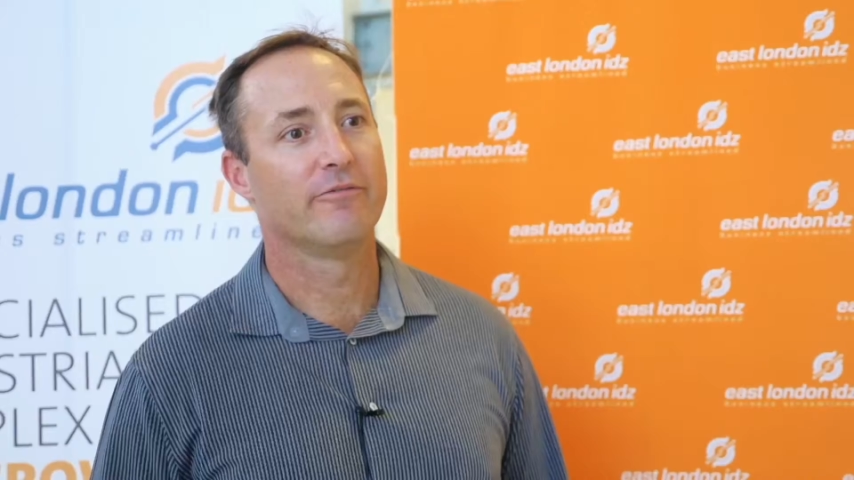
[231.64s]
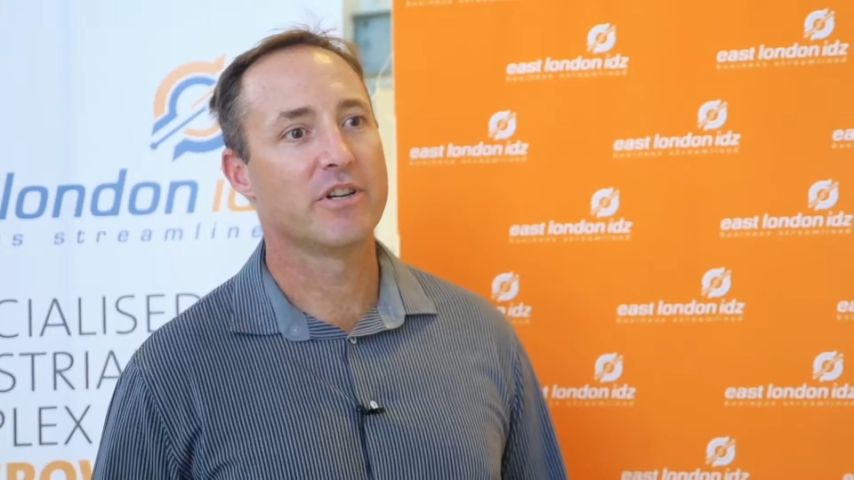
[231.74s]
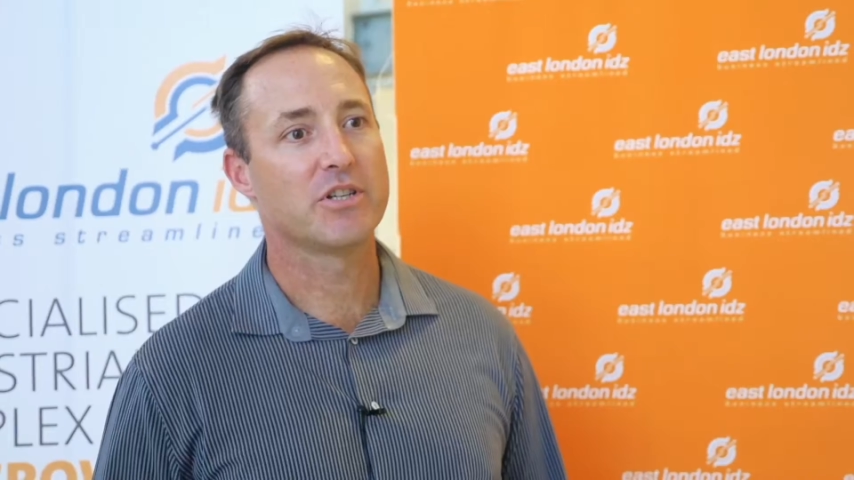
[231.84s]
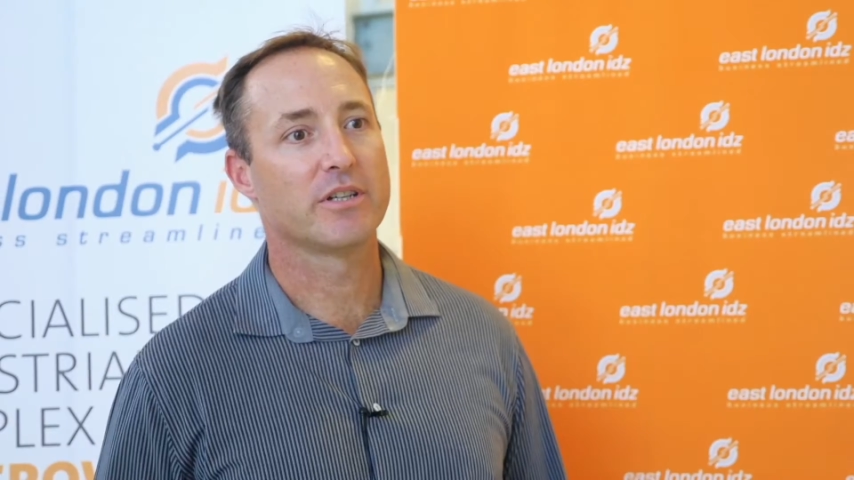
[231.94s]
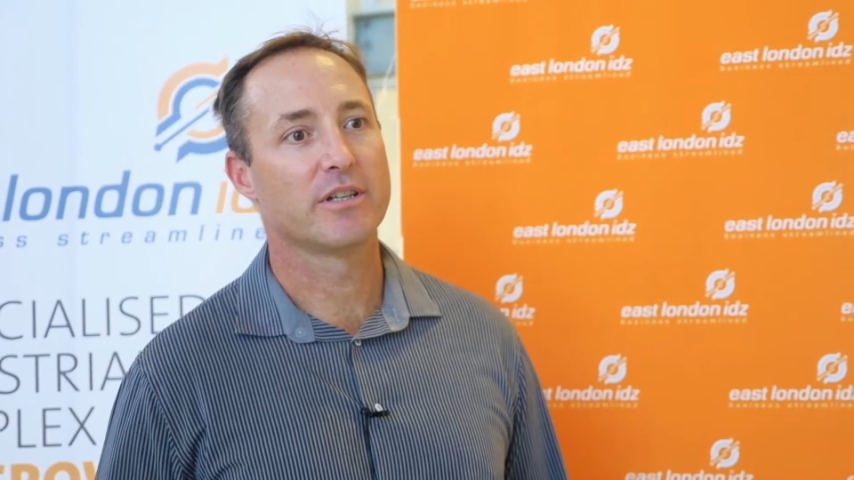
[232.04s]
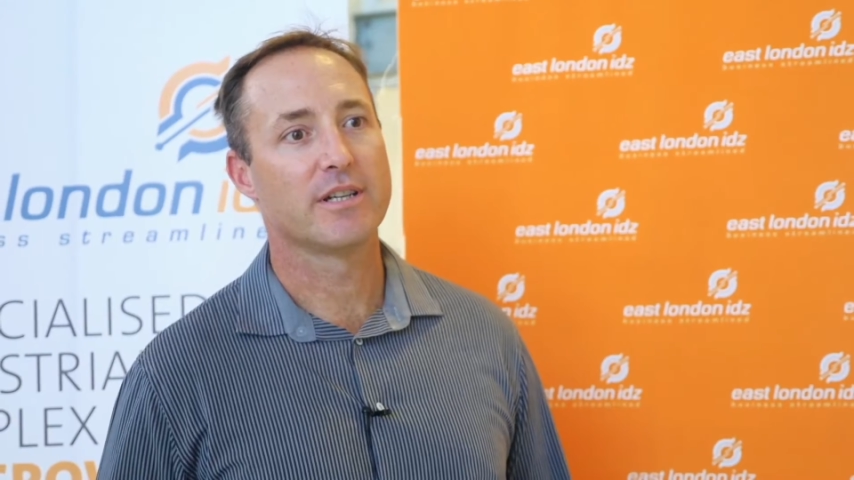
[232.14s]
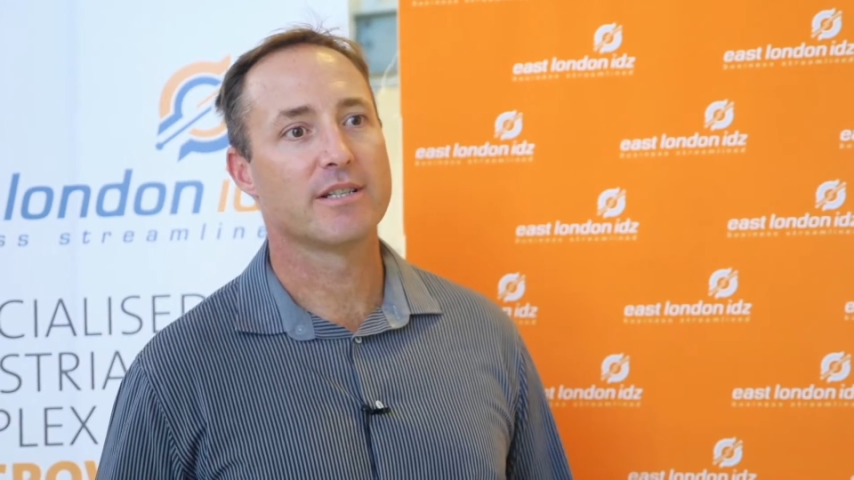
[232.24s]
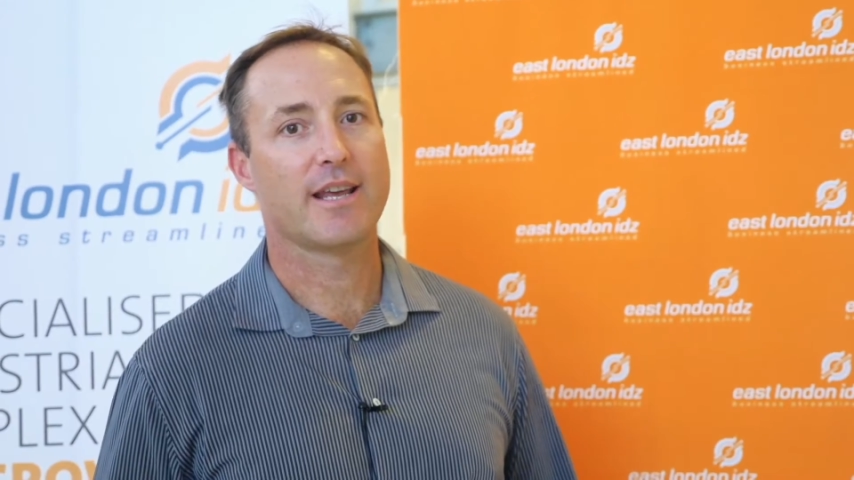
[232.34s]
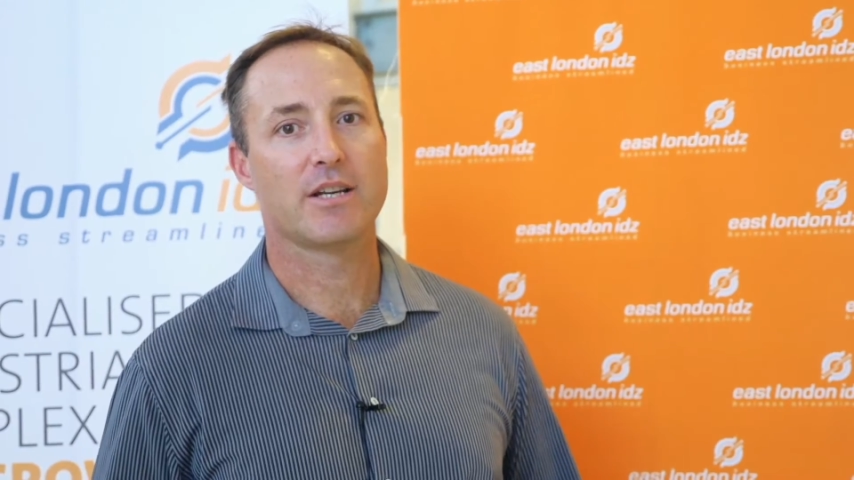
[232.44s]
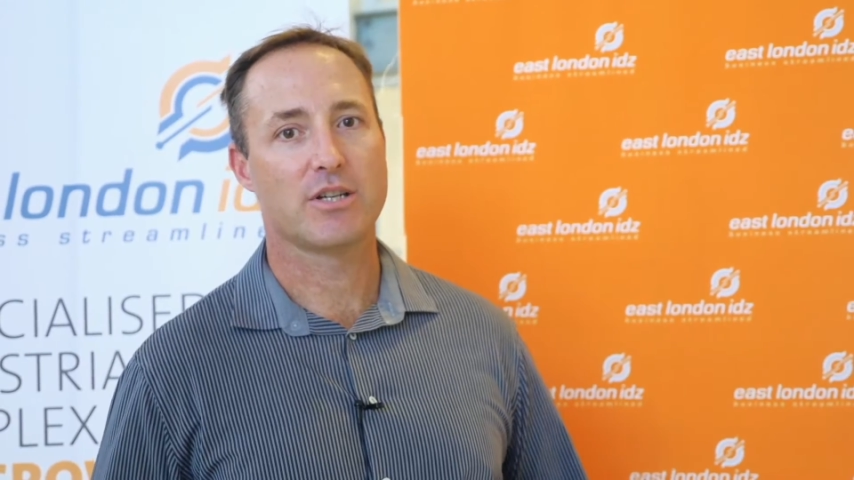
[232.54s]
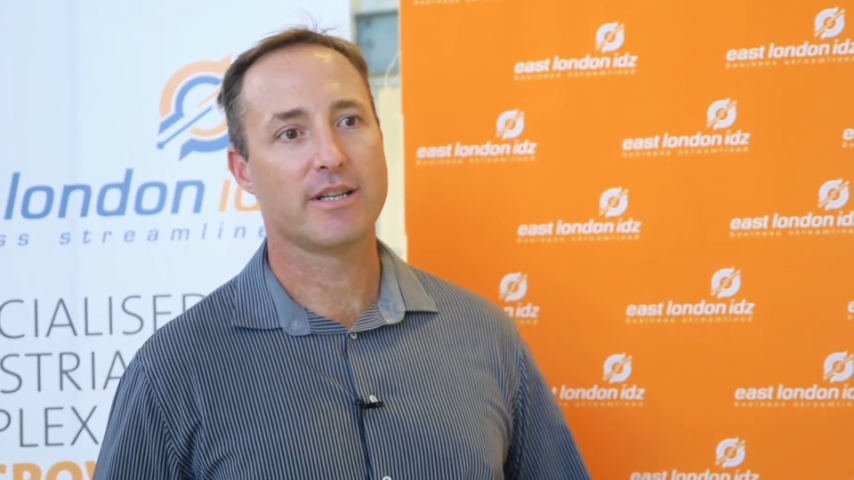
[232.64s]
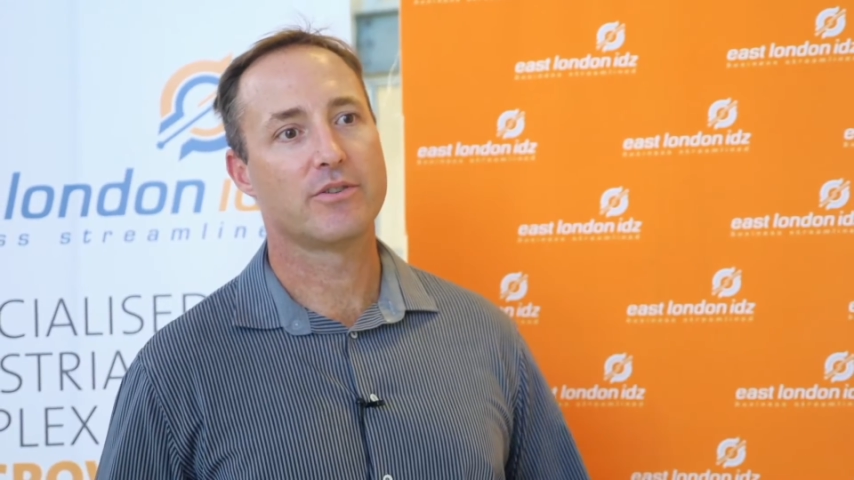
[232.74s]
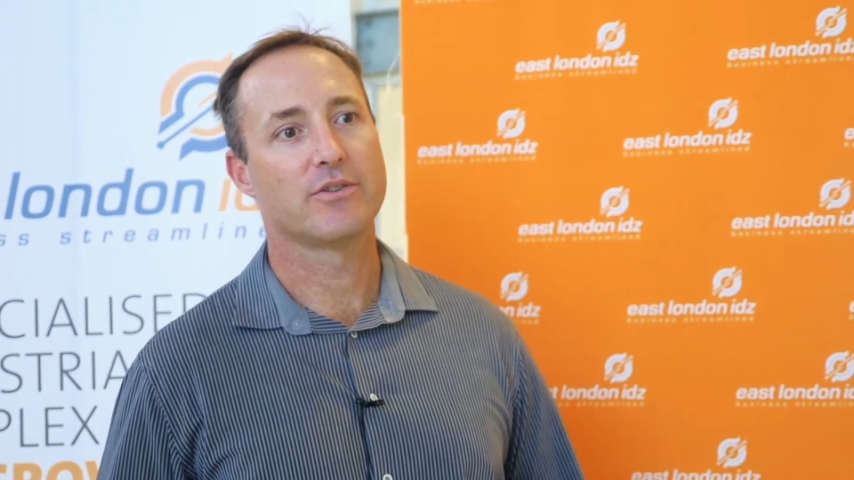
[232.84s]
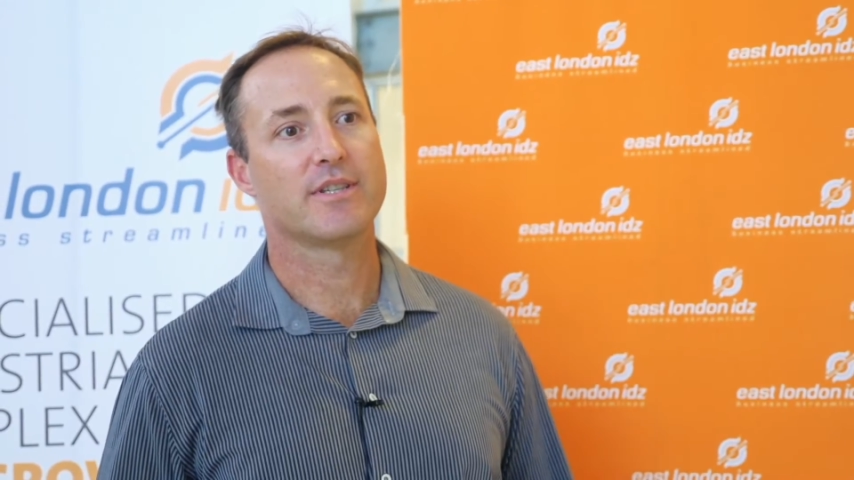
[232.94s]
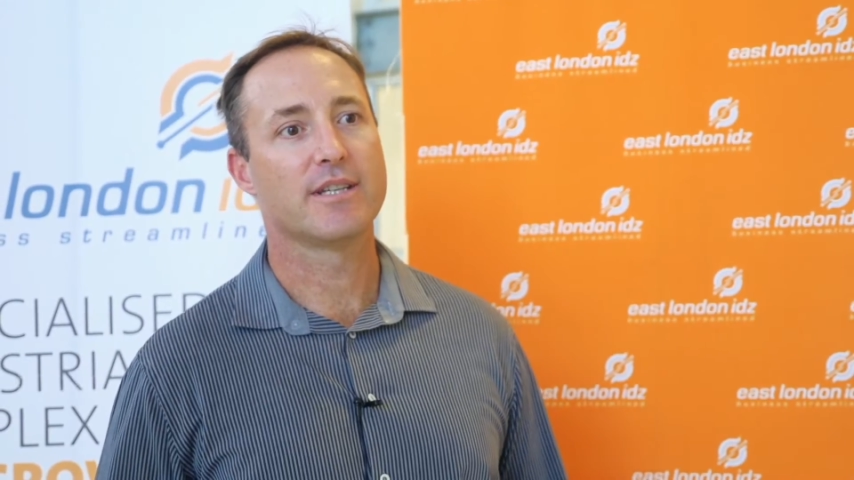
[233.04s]
vision is actually
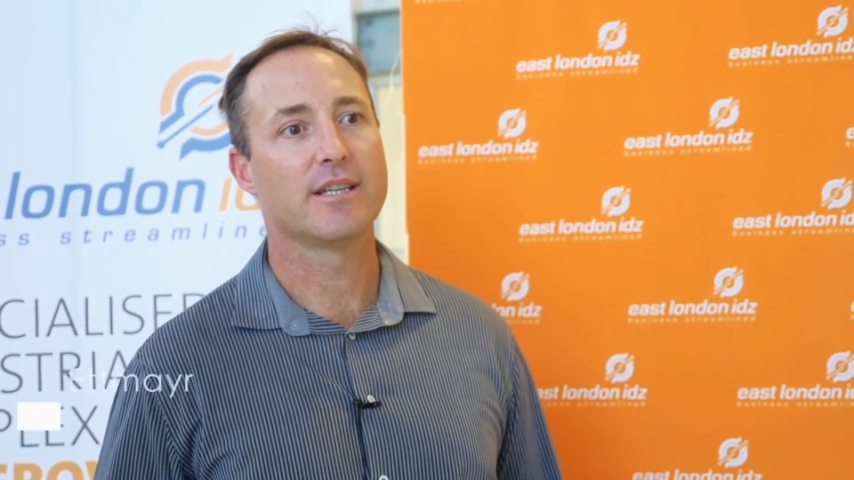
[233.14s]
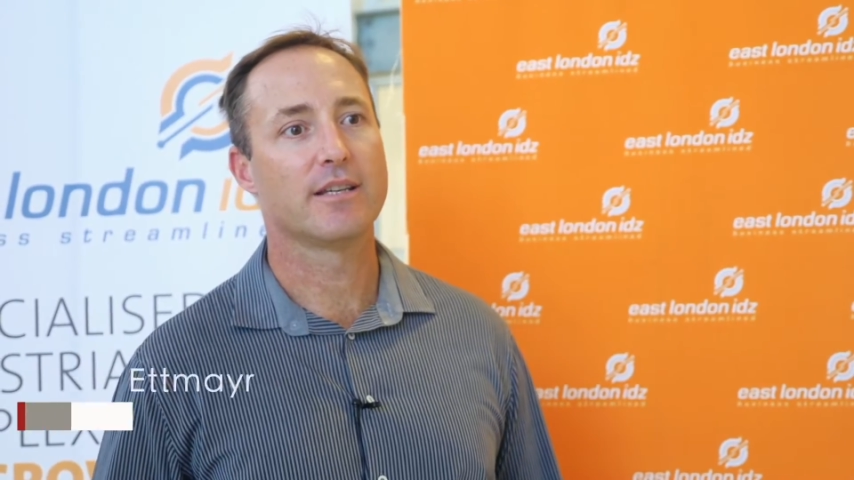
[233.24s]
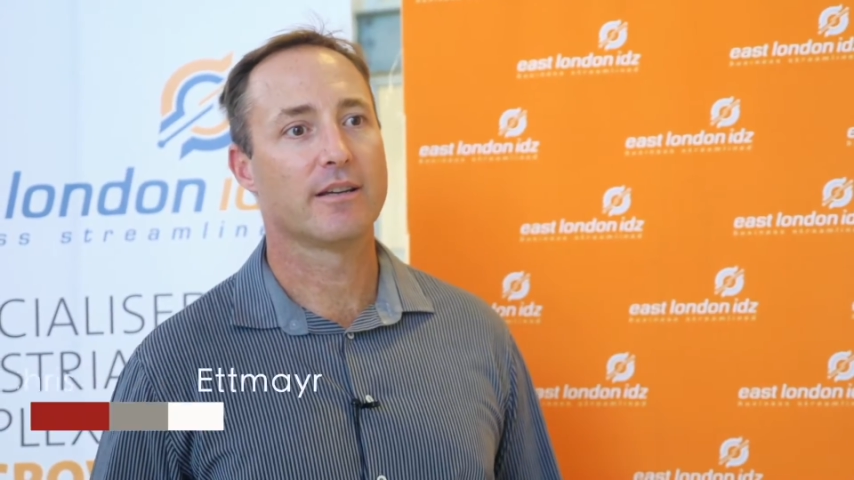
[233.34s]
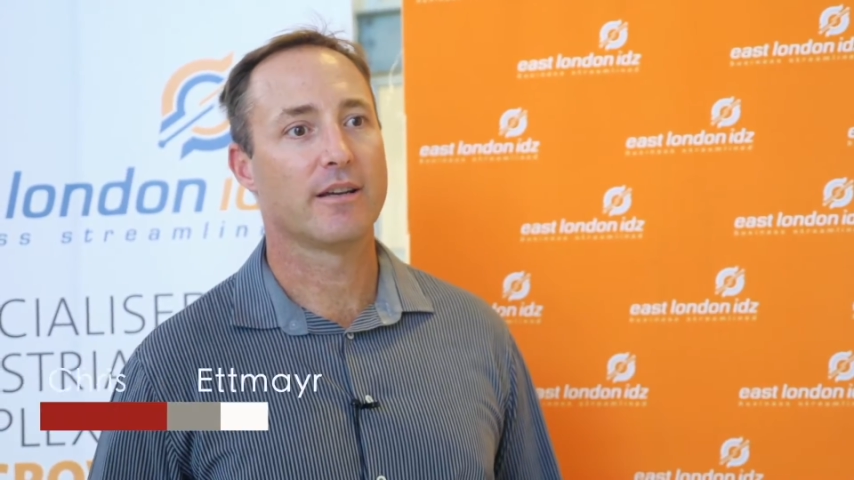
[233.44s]
to see